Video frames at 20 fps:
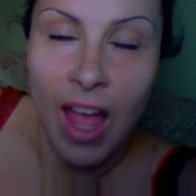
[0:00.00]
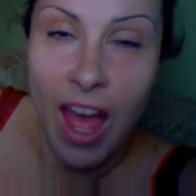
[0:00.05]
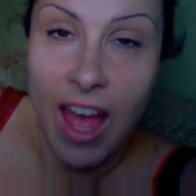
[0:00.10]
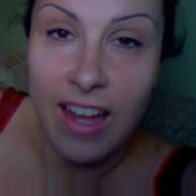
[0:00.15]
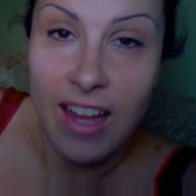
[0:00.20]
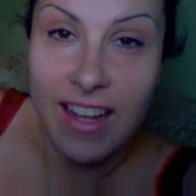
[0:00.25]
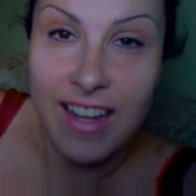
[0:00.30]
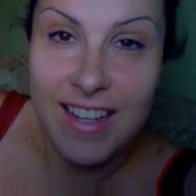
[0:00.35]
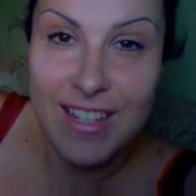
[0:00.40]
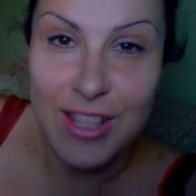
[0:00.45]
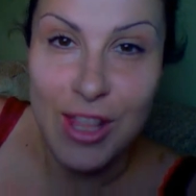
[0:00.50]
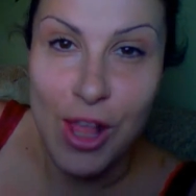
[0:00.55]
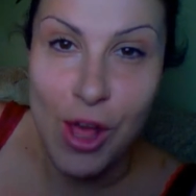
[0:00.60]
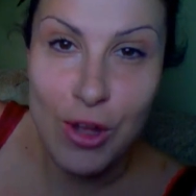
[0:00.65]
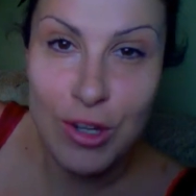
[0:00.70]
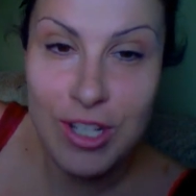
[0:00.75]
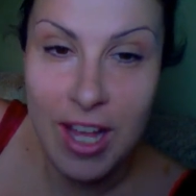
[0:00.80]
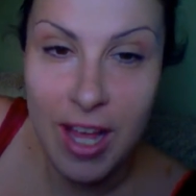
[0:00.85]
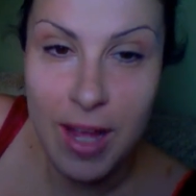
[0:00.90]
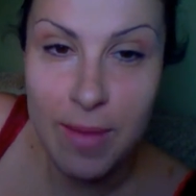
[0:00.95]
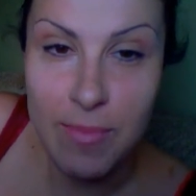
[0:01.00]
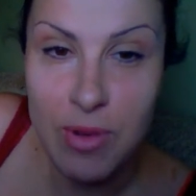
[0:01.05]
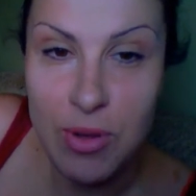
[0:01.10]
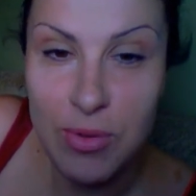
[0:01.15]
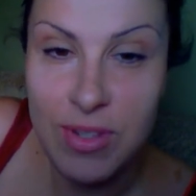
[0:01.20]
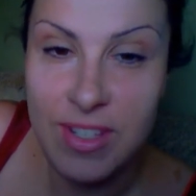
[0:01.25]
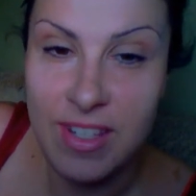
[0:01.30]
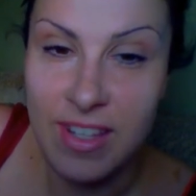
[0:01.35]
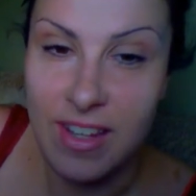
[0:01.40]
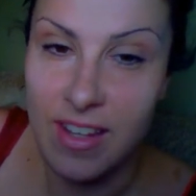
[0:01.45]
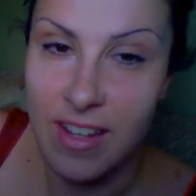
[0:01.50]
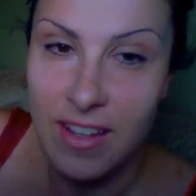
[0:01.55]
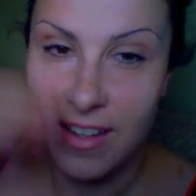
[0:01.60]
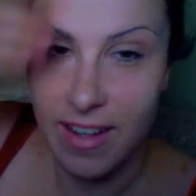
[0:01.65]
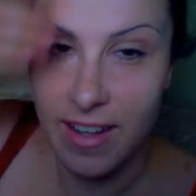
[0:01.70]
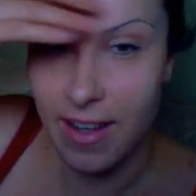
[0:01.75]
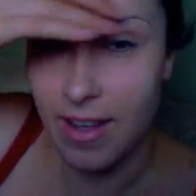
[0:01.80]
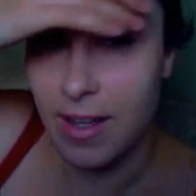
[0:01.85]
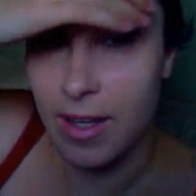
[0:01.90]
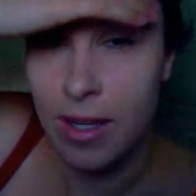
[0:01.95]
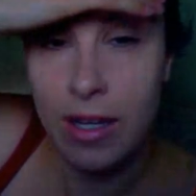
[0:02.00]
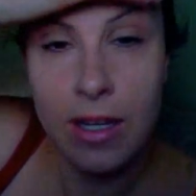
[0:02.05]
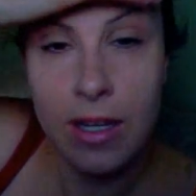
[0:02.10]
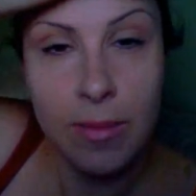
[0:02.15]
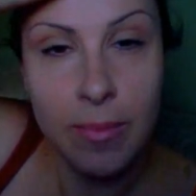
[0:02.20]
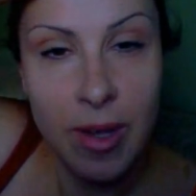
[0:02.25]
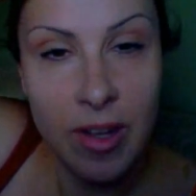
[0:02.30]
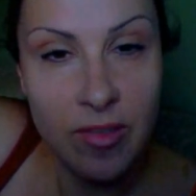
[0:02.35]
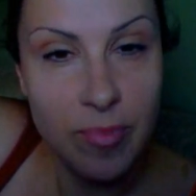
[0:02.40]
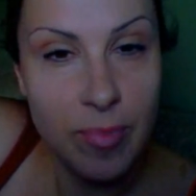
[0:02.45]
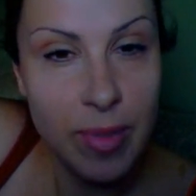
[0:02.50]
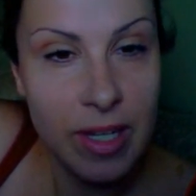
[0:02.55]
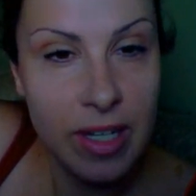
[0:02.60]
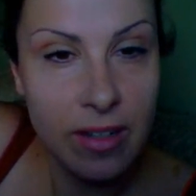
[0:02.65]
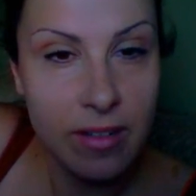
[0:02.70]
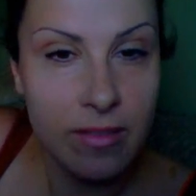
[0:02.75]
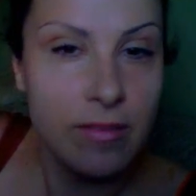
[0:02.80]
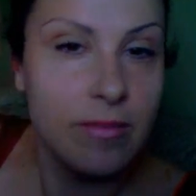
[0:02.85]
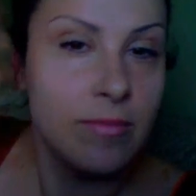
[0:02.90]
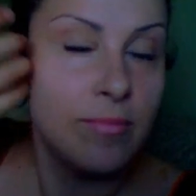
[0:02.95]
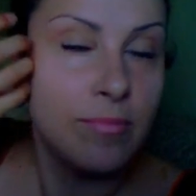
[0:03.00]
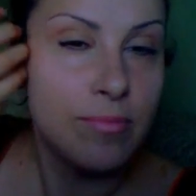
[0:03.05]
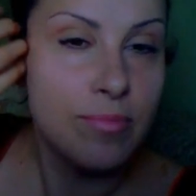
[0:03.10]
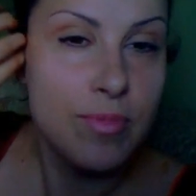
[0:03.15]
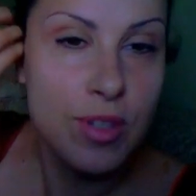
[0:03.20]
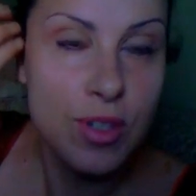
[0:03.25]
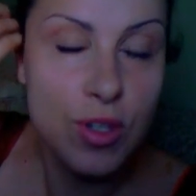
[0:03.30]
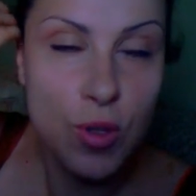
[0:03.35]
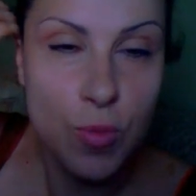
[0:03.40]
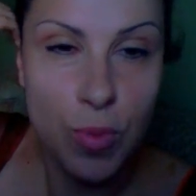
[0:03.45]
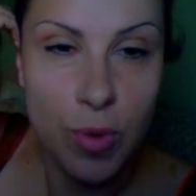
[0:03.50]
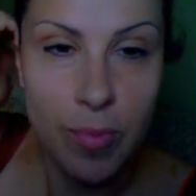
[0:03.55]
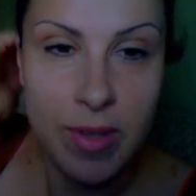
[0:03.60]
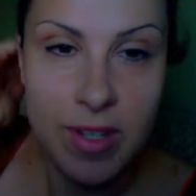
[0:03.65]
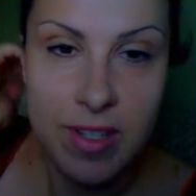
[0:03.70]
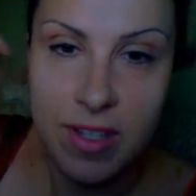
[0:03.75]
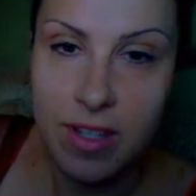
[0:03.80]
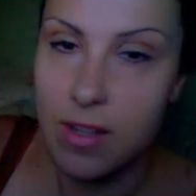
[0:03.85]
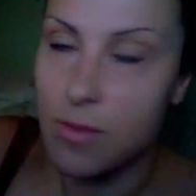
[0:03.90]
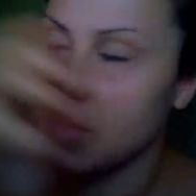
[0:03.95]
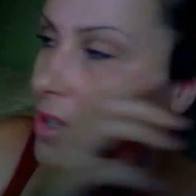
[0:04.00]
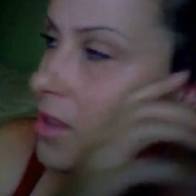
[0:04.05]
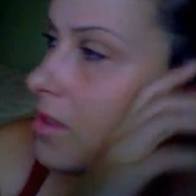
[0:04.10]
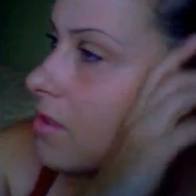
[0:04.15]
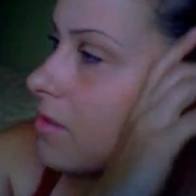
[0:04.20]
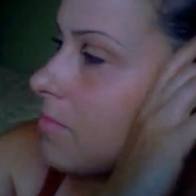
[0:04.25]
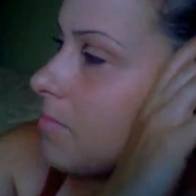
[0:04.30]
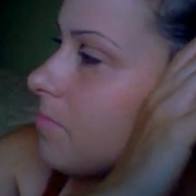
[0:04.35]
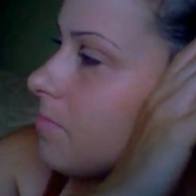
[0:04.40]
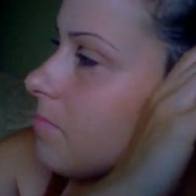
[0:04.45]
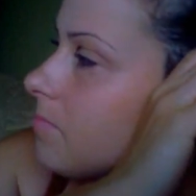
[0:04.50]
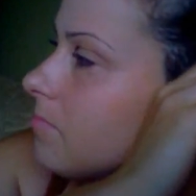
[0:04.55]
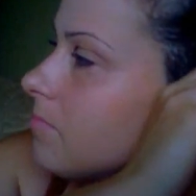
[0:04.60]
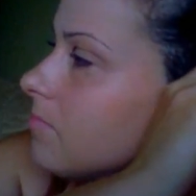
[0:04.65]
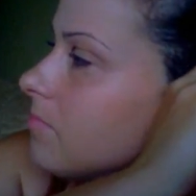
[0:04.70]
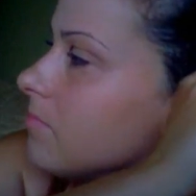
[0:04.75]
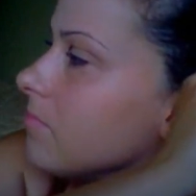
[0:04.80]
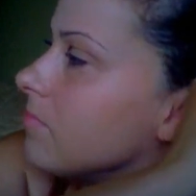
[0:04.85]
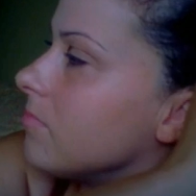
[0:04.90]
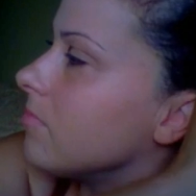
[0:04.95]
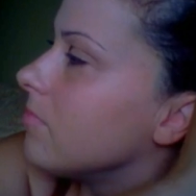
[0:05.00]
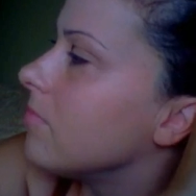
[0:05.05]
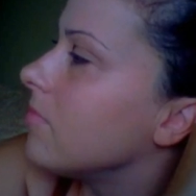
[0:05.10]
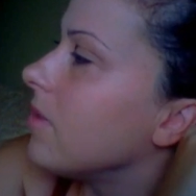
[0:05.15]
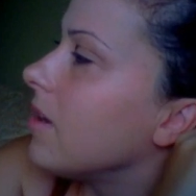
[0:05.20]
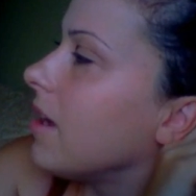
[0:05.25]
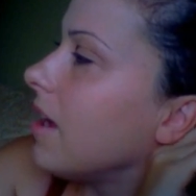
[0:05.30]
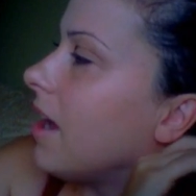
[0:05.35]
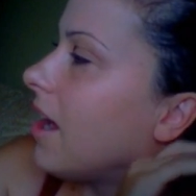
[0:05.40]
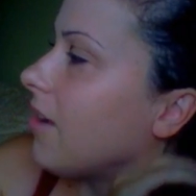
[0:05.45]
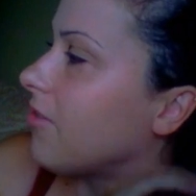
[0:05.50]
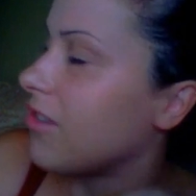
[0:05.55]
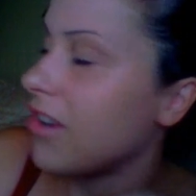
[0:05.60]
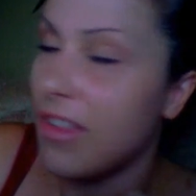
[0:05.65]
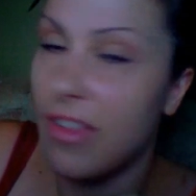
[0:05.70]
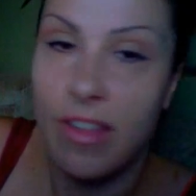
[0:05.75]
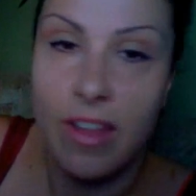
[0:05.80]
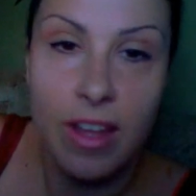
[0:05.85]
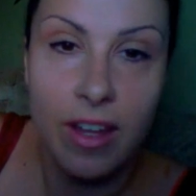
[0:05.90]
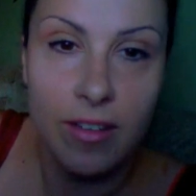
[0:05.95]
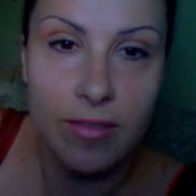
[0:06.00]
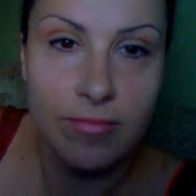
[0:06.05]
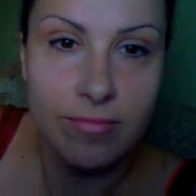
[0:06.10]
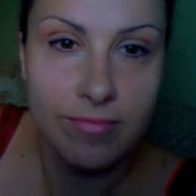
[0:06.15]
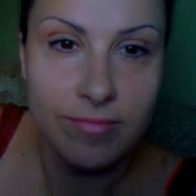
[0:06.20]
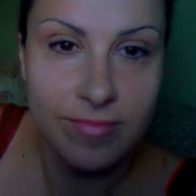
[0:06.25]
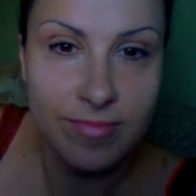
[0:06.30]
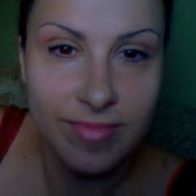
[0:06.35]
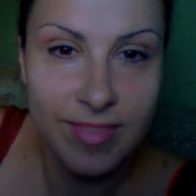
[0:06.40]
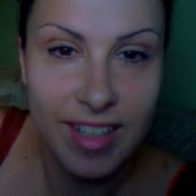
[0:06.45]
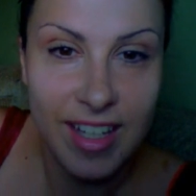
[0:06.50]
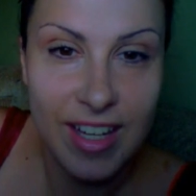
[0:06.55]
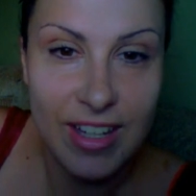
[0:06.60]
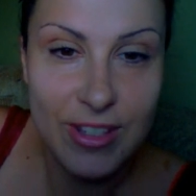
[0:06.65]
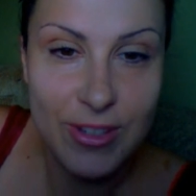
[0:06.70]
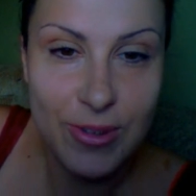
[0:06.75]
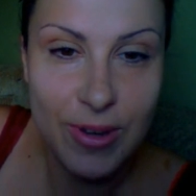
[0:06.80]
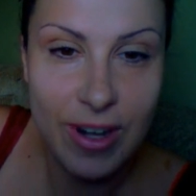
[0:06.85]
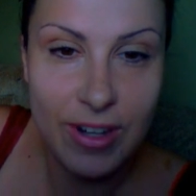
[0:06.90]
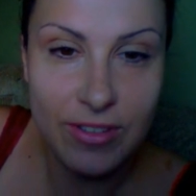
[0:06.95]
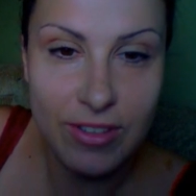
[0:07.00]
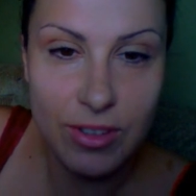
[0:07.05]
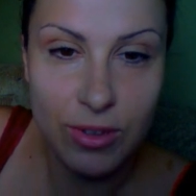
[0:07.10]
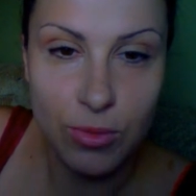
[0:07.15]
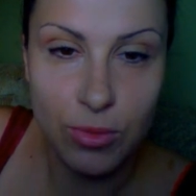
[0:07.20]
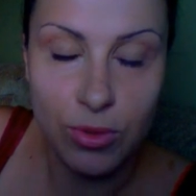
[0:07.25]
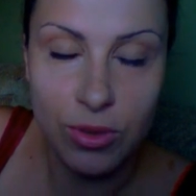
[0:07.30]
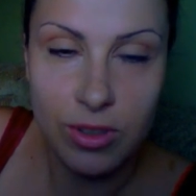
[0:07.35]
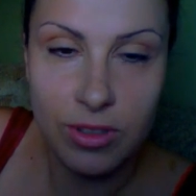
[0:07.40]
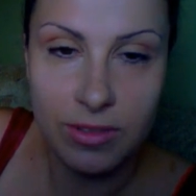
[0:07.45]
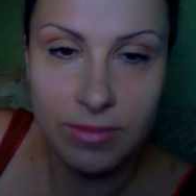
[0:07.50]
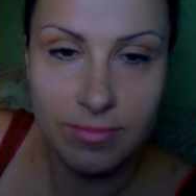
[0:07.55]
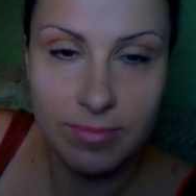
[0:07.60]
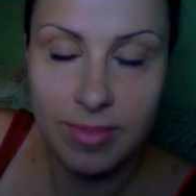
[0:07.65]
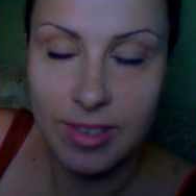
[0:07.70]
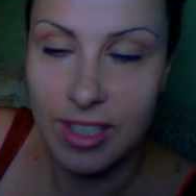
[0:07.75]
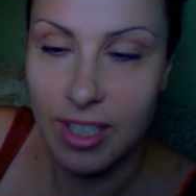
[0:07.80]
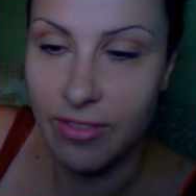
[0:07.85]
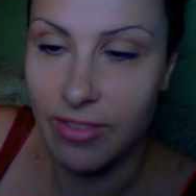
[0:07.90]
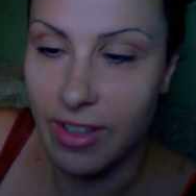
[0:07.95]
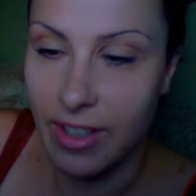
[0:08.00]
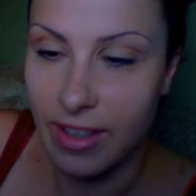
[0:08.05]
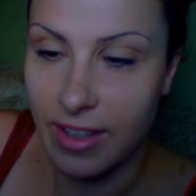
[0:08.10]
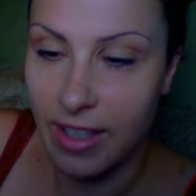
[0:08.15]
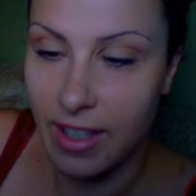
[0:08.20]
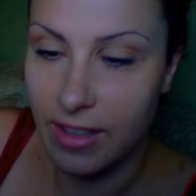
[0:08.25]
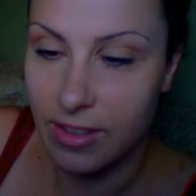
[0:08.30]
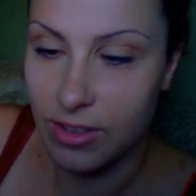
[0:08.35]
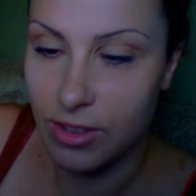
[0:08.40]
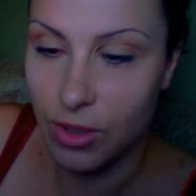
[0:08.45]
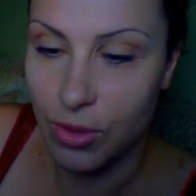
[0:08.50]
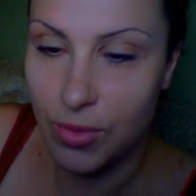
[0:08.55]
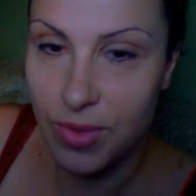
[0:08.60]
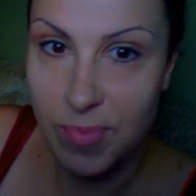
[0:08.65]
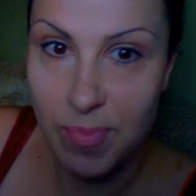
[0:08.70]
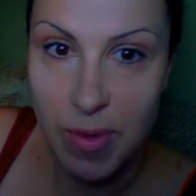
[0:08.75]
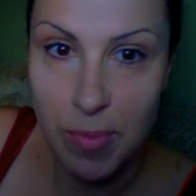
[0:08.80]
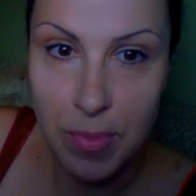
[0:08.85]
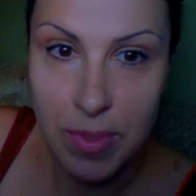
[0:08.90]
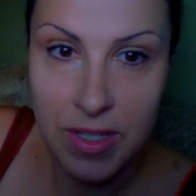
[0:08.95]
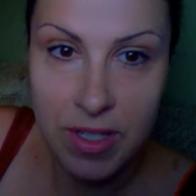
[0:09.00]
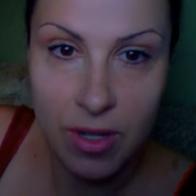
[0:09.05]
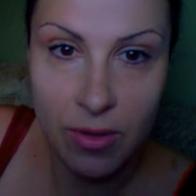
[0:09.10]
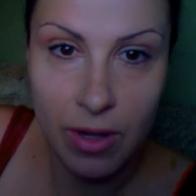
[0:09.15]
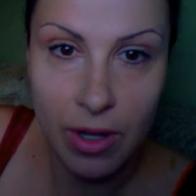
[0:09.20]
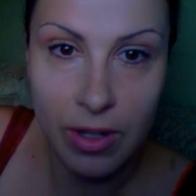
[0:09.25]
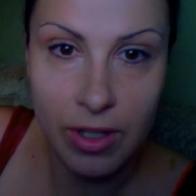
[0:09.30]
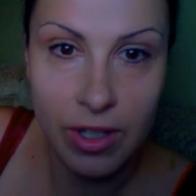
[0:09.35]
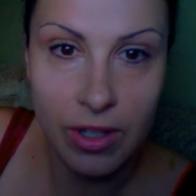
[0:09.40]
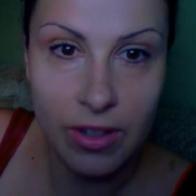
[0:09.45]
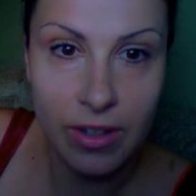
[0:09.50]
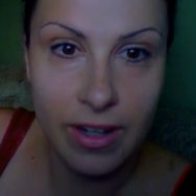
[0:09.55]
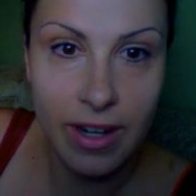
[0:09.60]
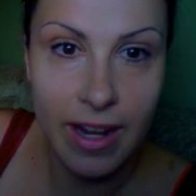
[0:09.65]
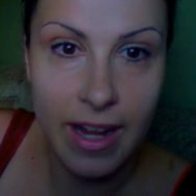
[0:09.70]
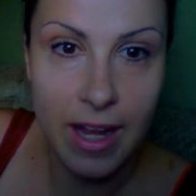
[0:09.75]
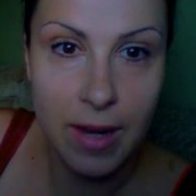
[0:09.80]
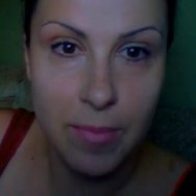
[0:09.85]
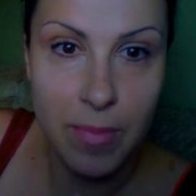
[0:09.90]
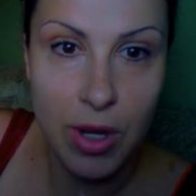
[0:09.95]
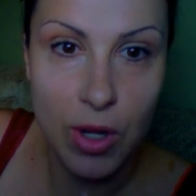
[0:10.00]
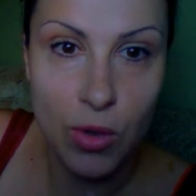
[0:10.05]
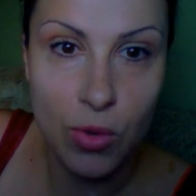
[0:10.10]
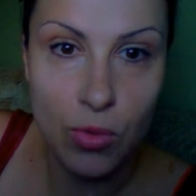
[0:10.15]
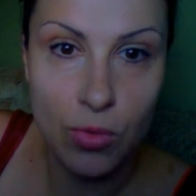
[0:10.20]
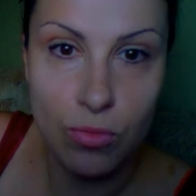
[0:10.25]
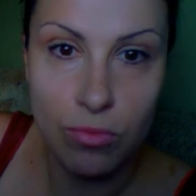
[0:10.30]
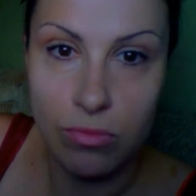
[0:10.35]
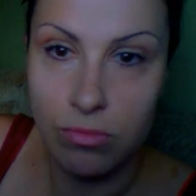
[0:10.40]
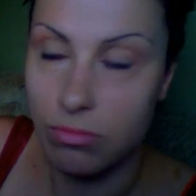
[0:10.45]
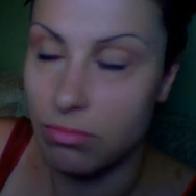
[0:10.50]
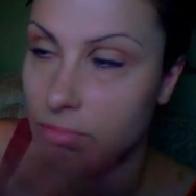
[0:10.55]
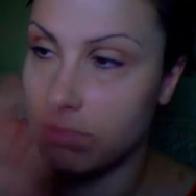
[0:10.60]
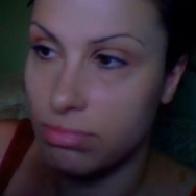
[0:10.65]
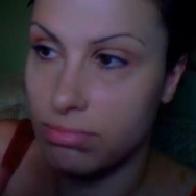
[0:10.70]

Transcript: Hi guys, long time no see. I've been super busy with everything. The kids are out of school and stuff like that, so it's been busy around here, and I had my own